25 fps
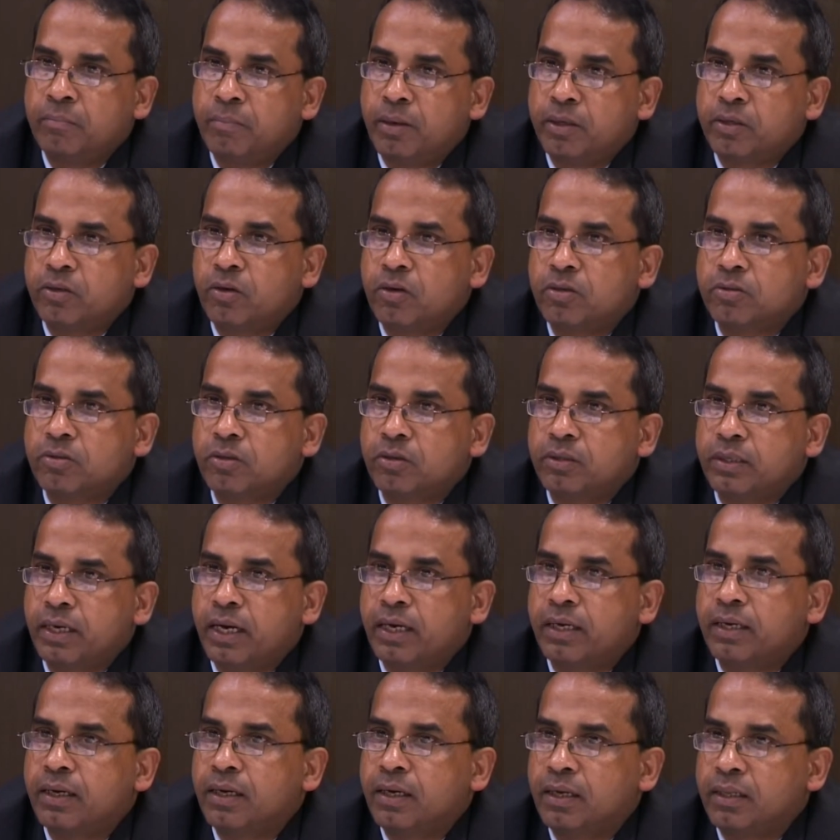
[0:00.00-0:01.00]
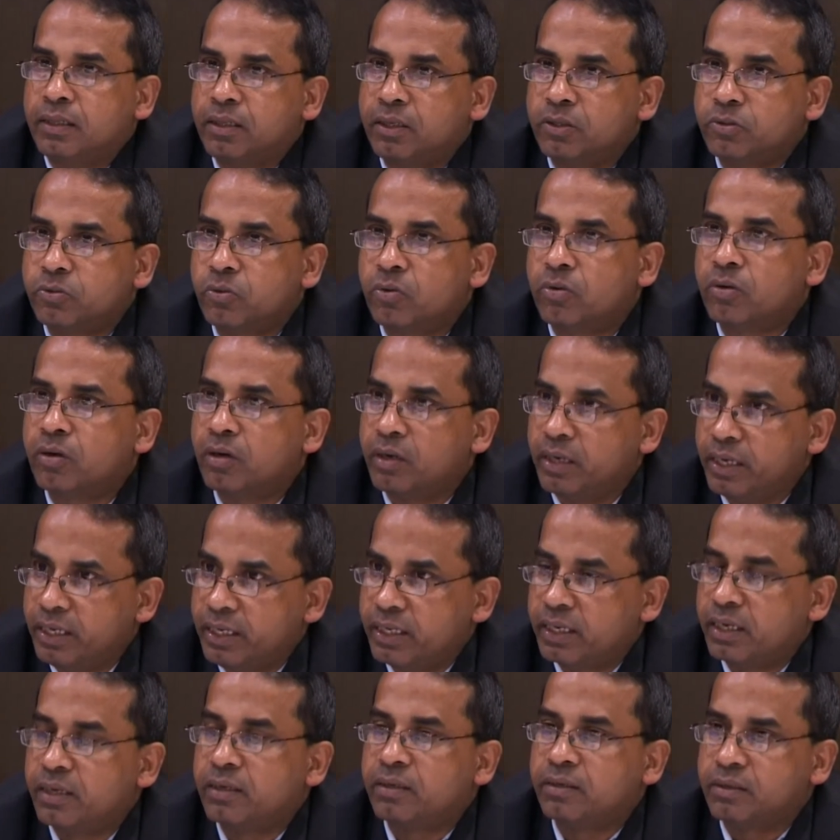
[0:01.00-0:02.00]
but also that the so-called
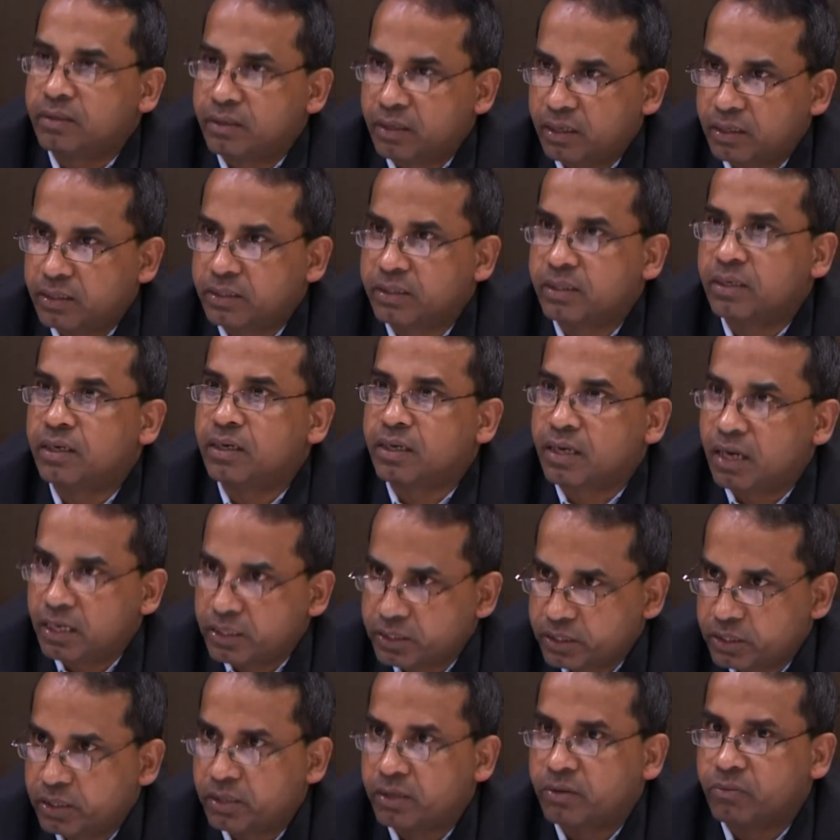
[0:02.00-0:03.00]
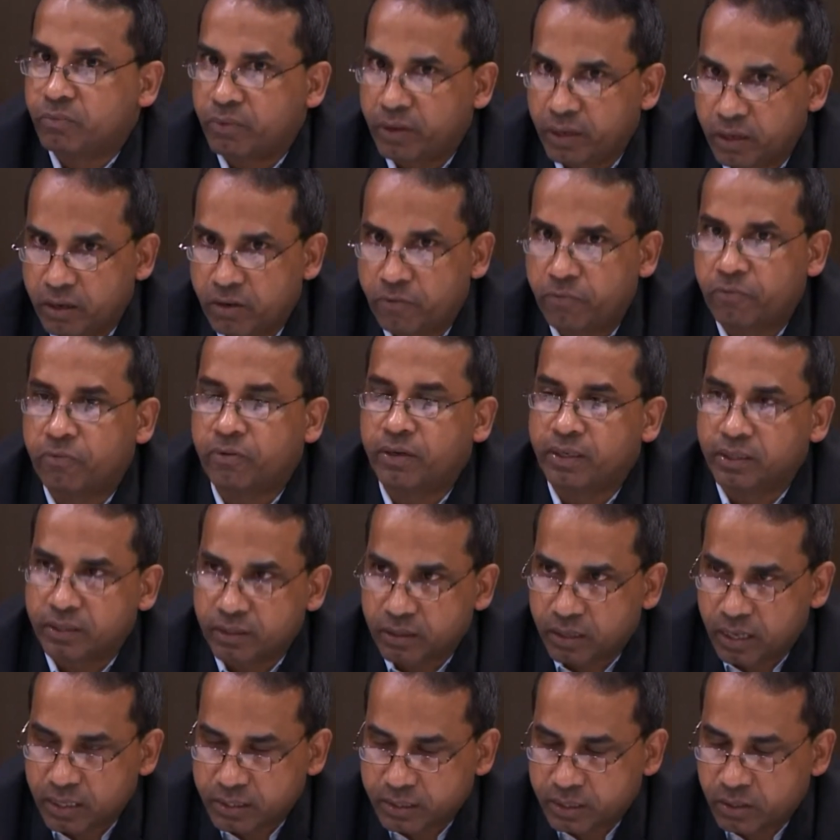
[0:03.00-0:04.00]
Indian traditional culture way of
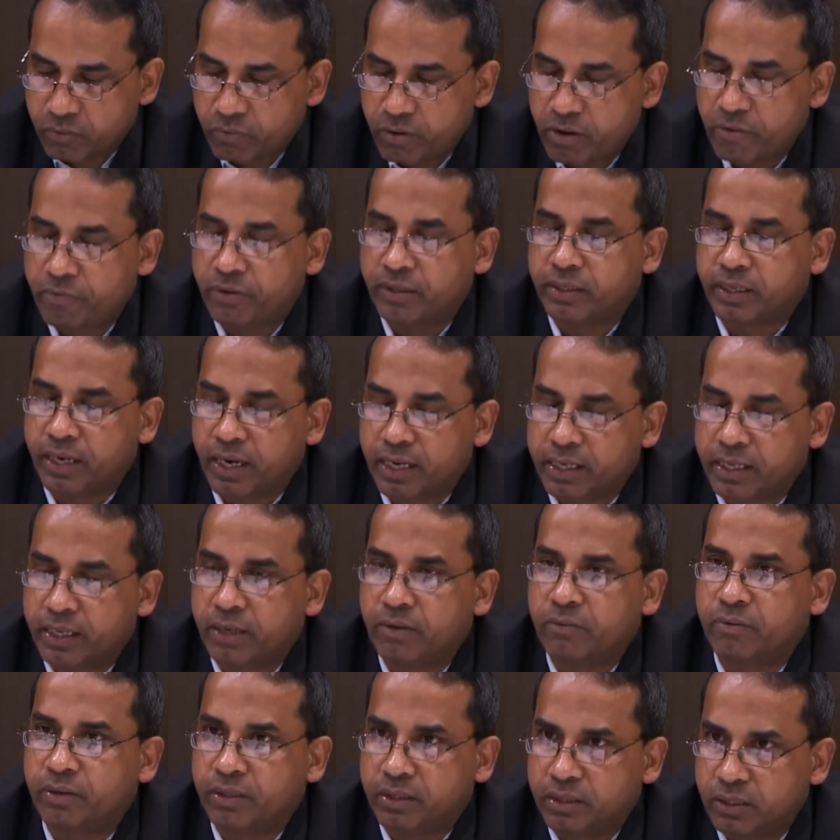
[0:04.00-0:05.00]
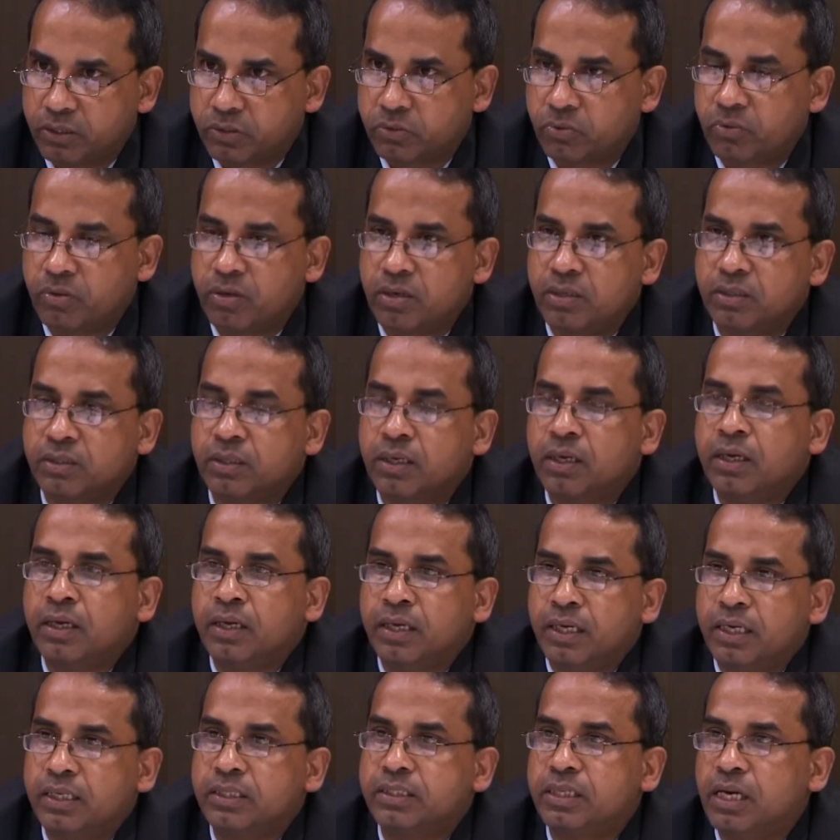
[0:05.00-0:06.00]
intercultural way of interacting with the students
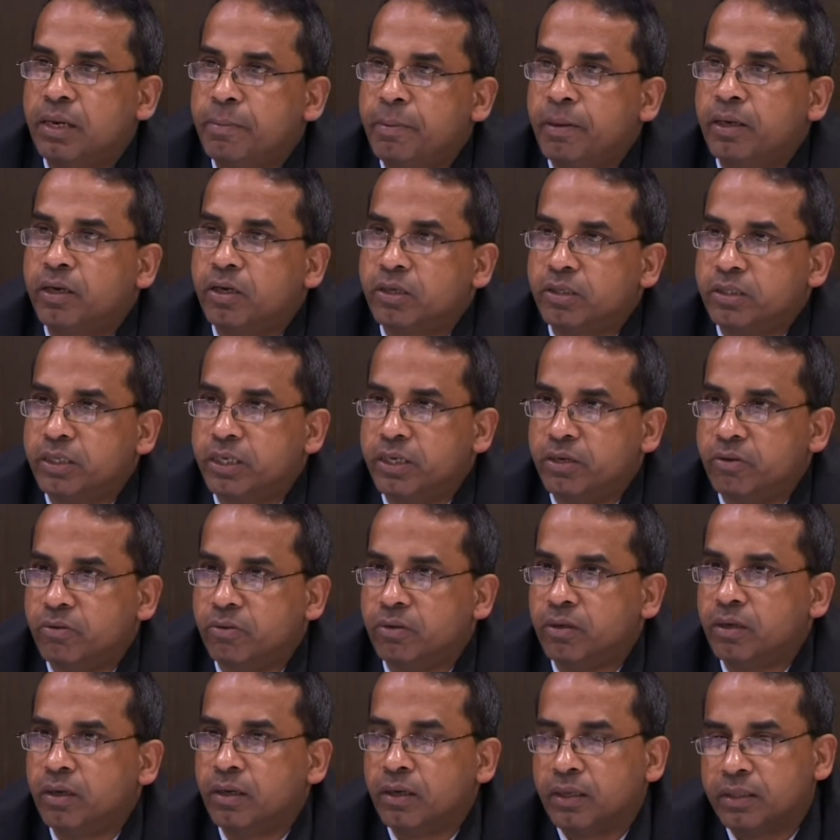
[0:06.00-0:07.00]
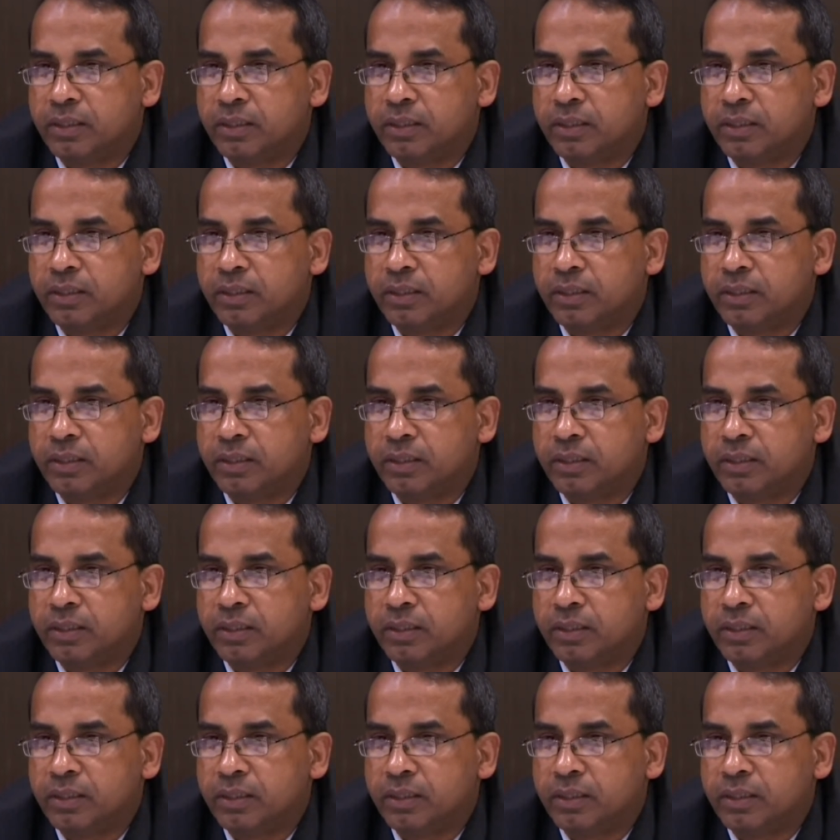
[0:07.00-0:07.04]
is still being continued.